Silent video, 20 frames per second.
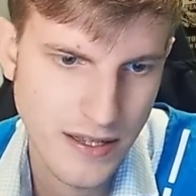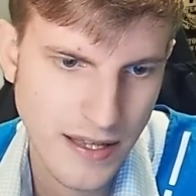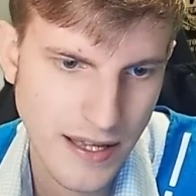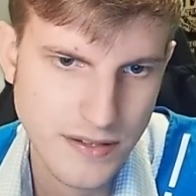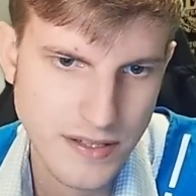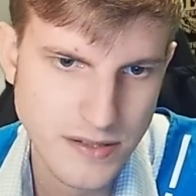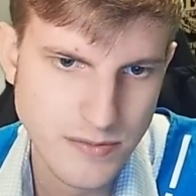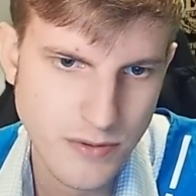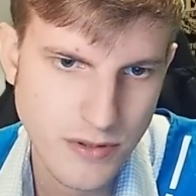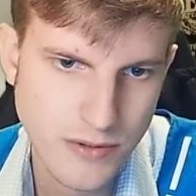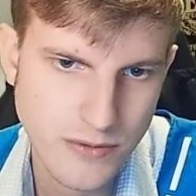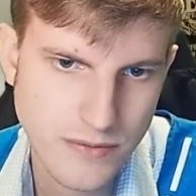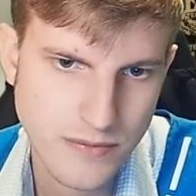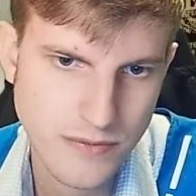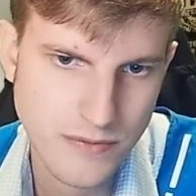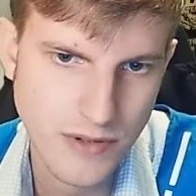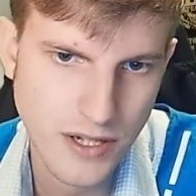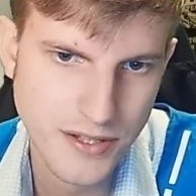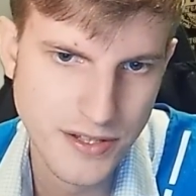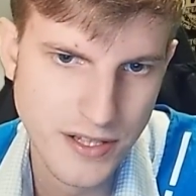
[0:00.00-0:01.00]
This one
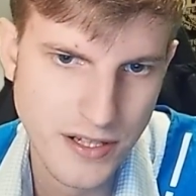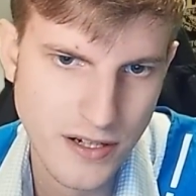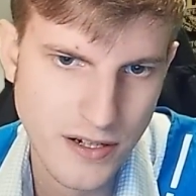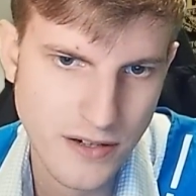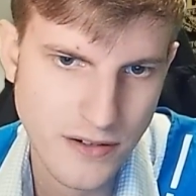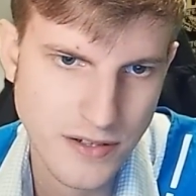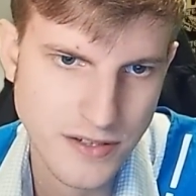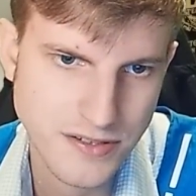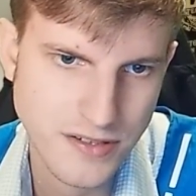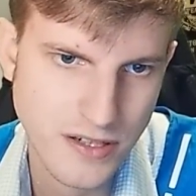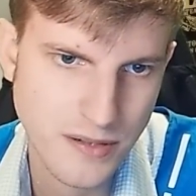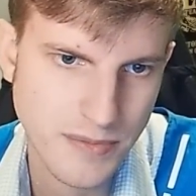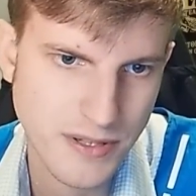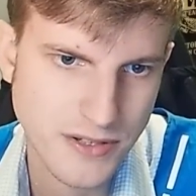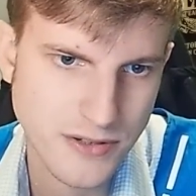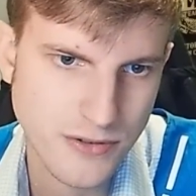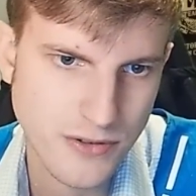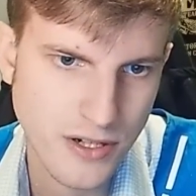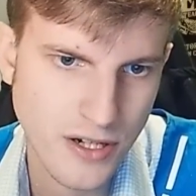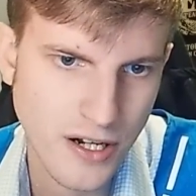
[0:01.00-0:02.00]
right here is going to be
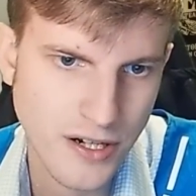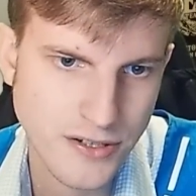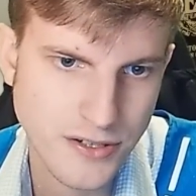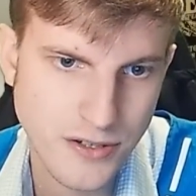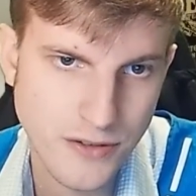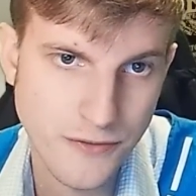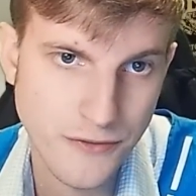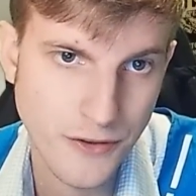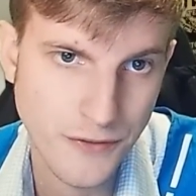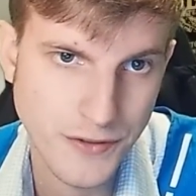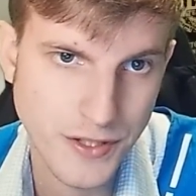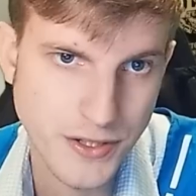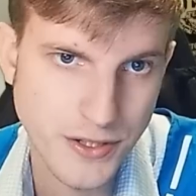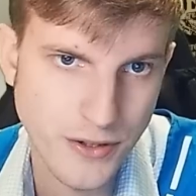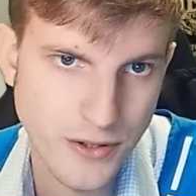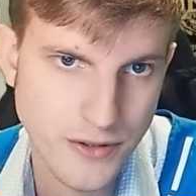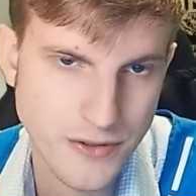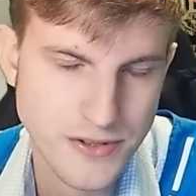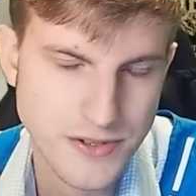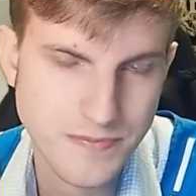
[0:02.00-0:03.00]

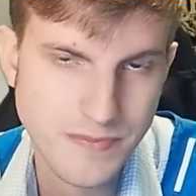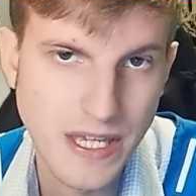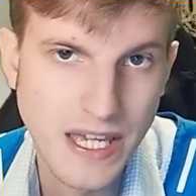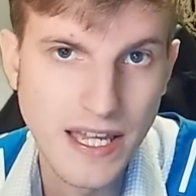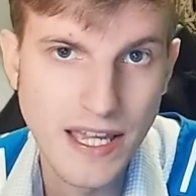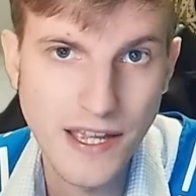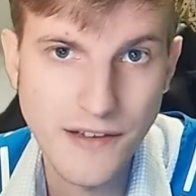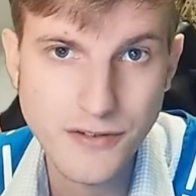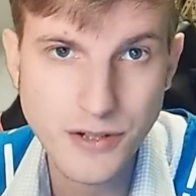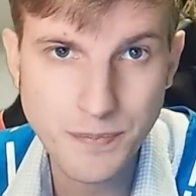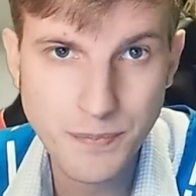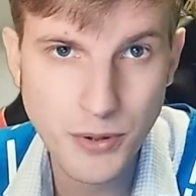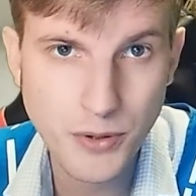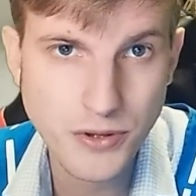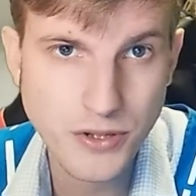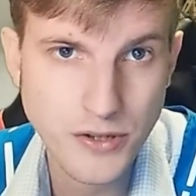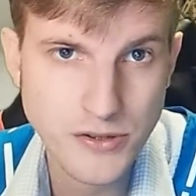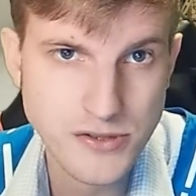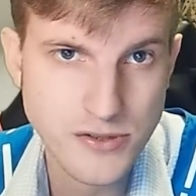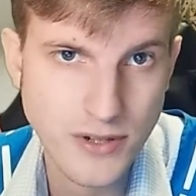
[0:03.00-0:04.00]
$350. If you put
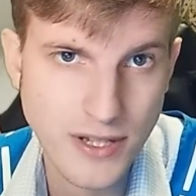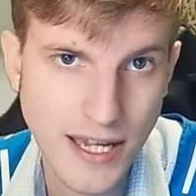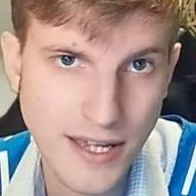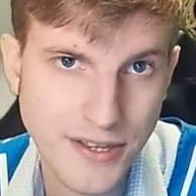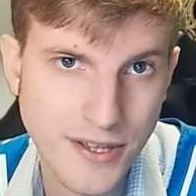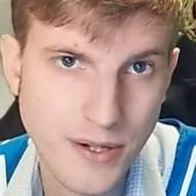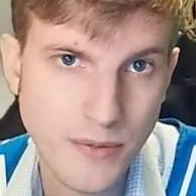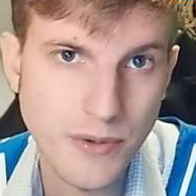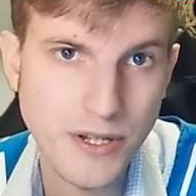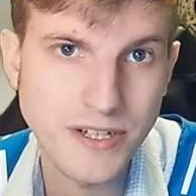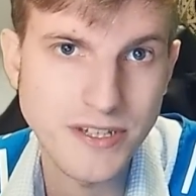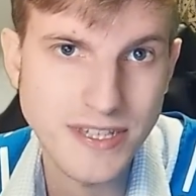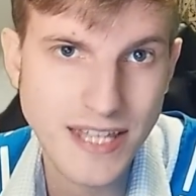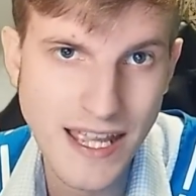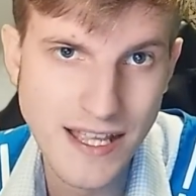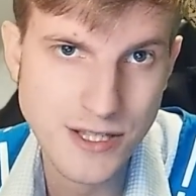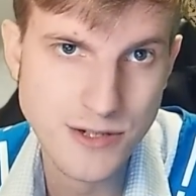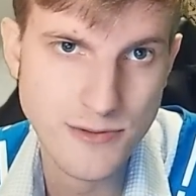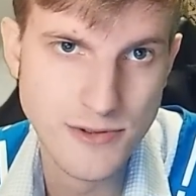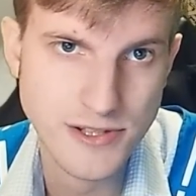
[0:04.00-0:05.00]
those together, we're
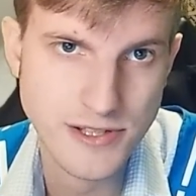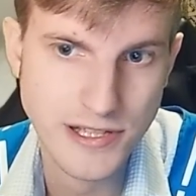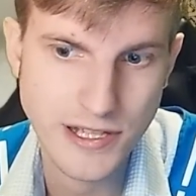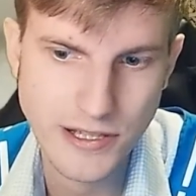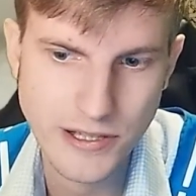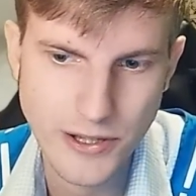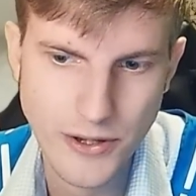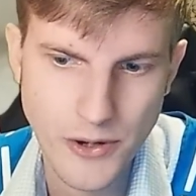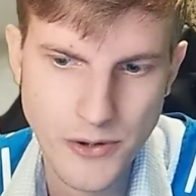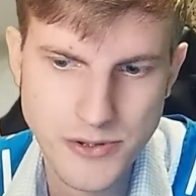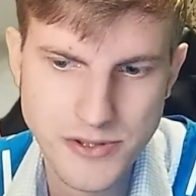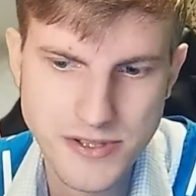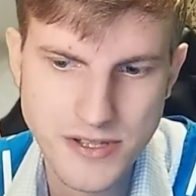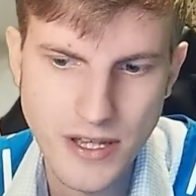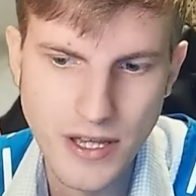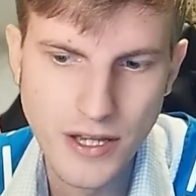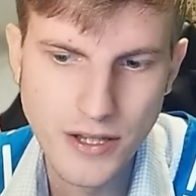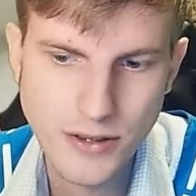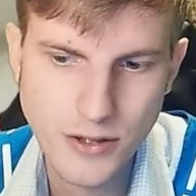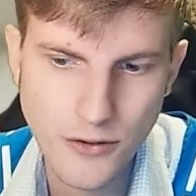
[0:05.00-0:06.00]
dangerously close
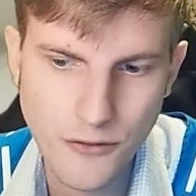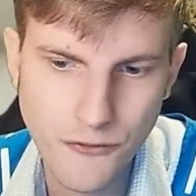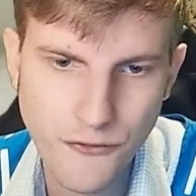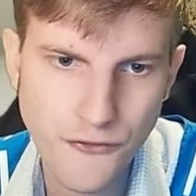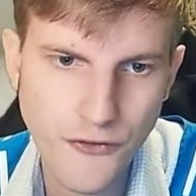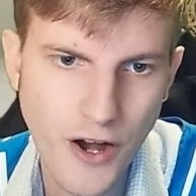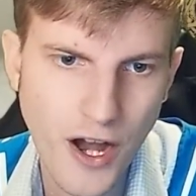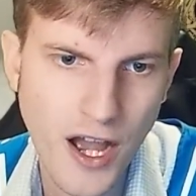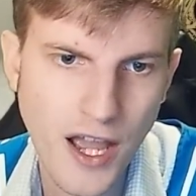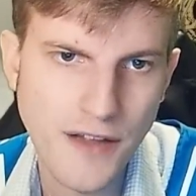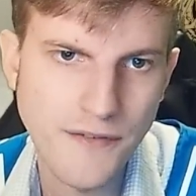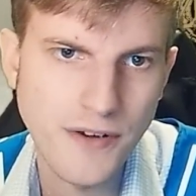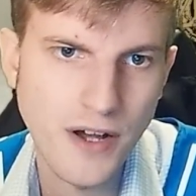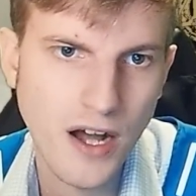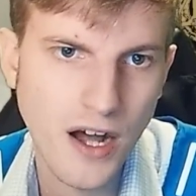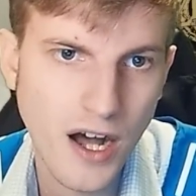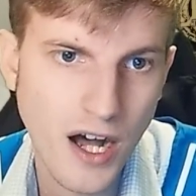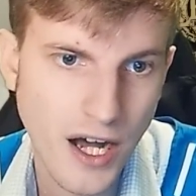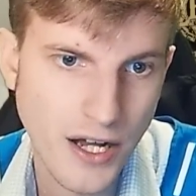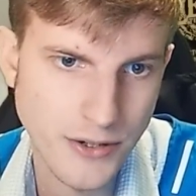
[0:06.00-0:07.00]
to
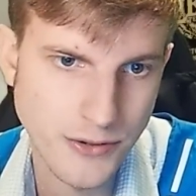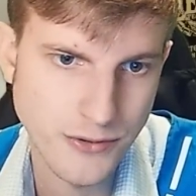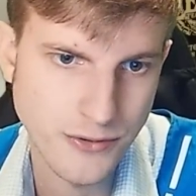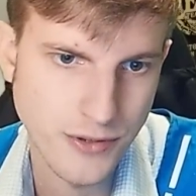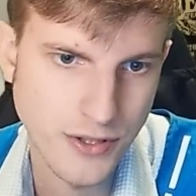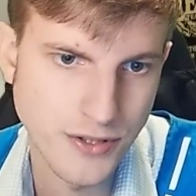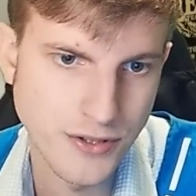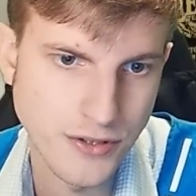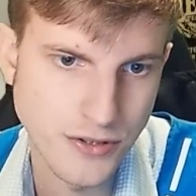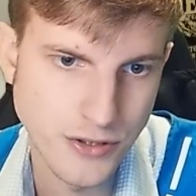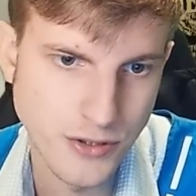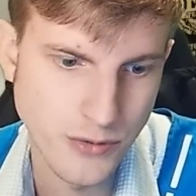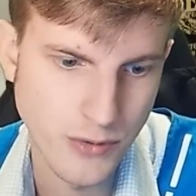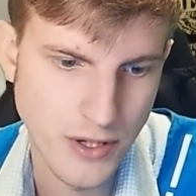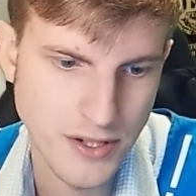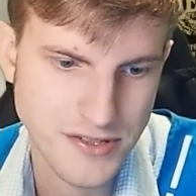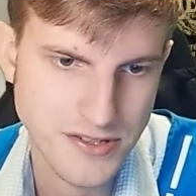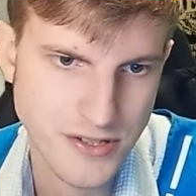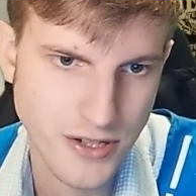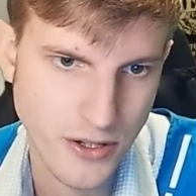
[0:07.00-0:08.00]
$500
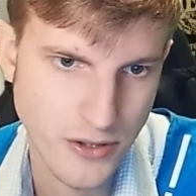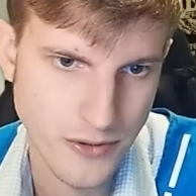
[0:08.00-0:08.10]
US.